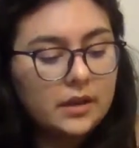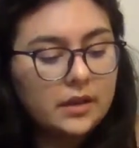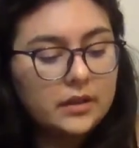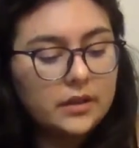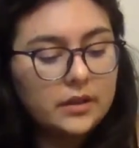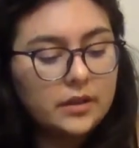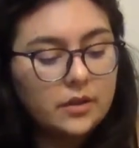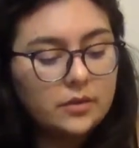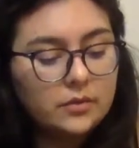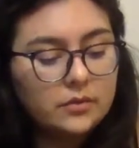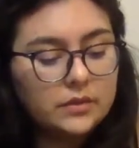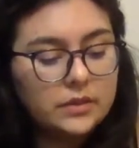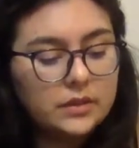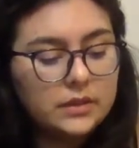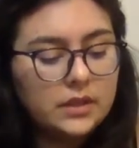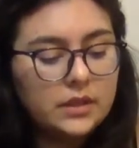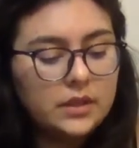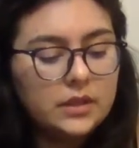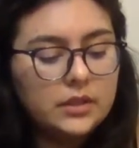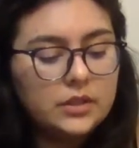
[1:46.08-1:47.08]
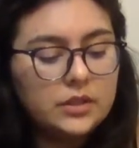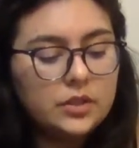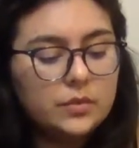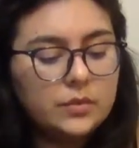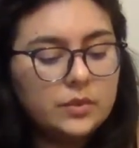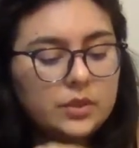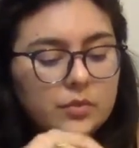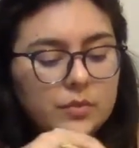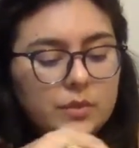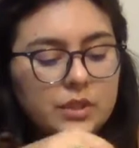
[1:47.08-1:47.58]
closed. So
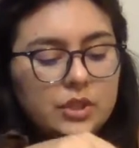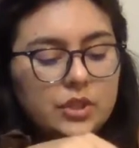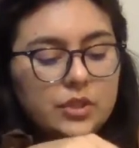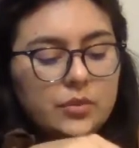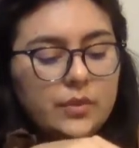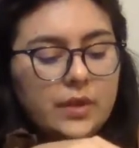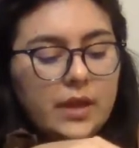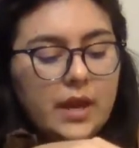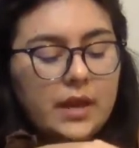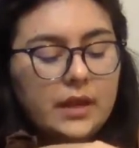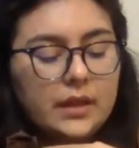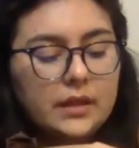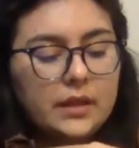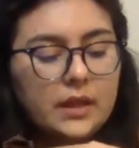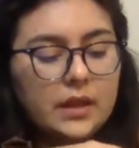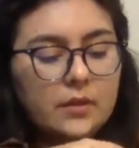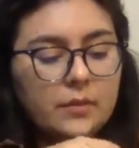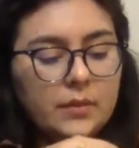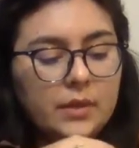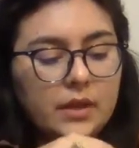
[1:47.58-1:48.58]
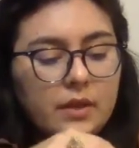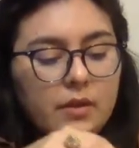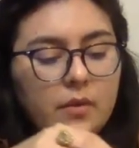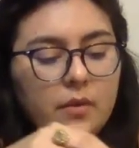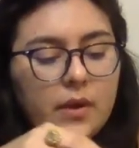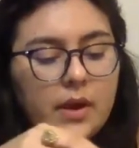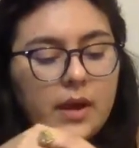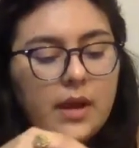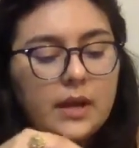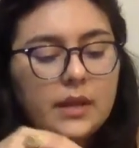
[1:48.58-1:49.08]
once we do that, then we can go
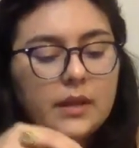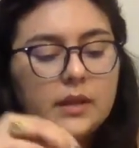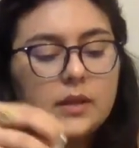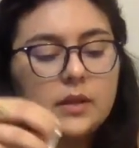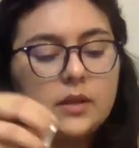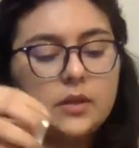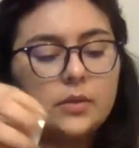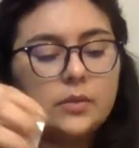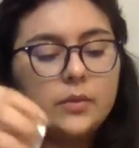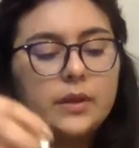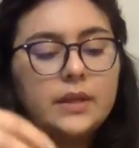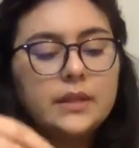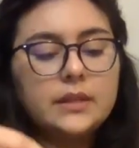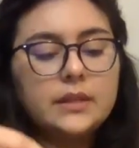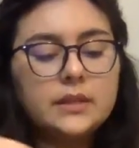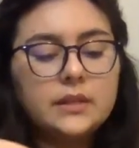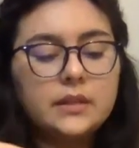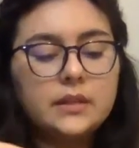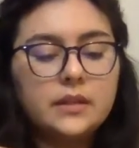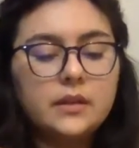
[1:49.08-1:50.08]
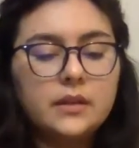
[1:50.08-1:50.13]
ahead and glue it.